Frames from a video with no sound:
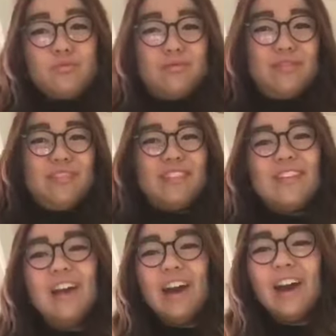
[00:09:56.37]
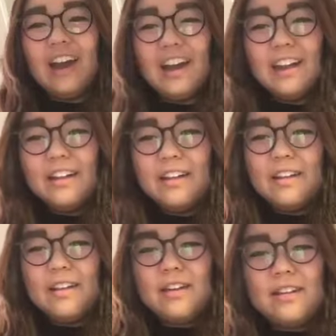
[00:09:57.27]

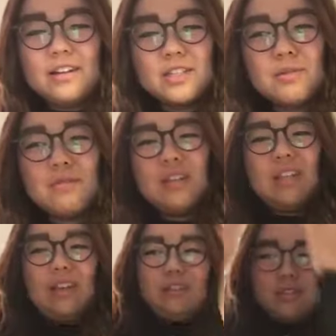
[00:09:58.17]
mm, That's why I read this.